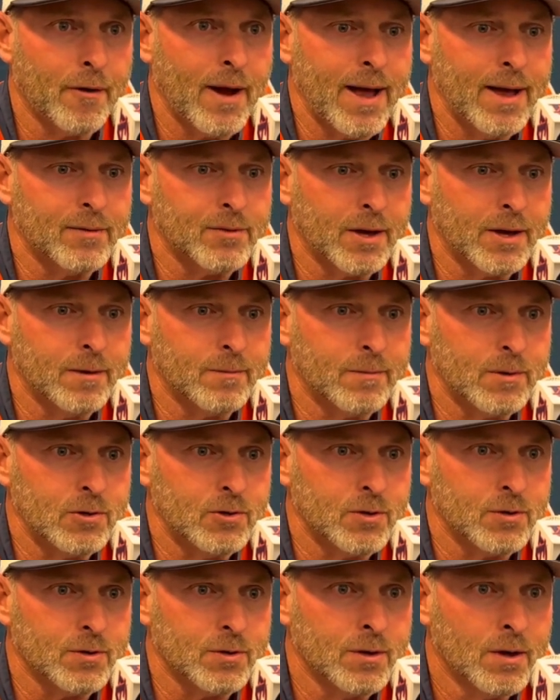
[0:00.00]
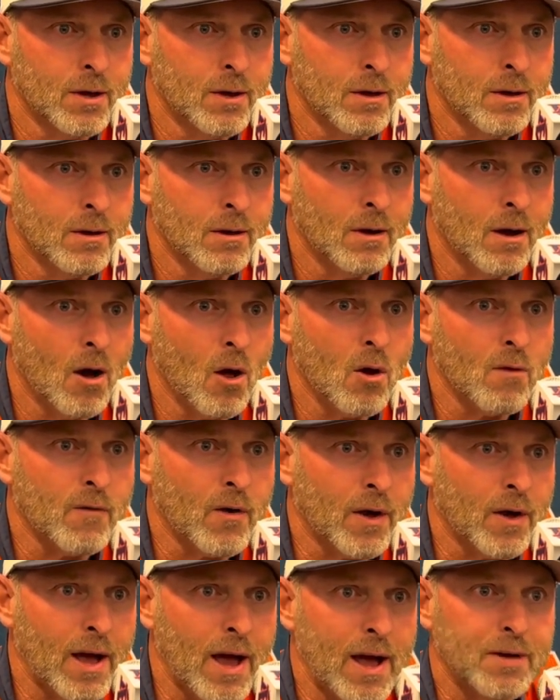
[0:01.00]
I asked him to just, all of
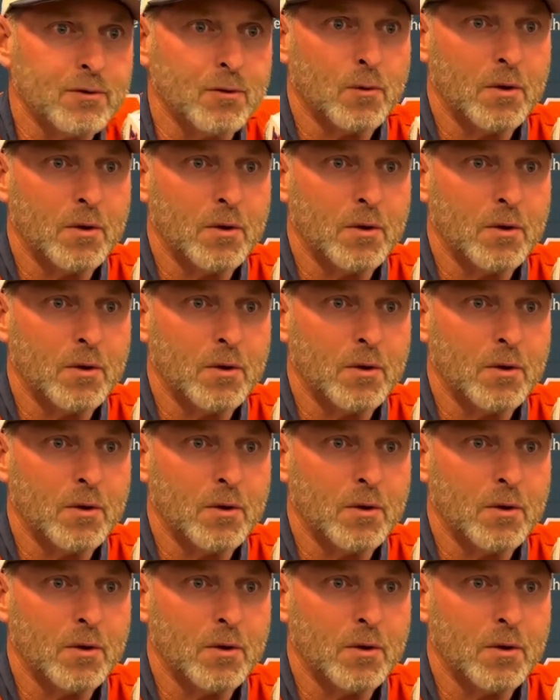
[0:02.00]
our guys that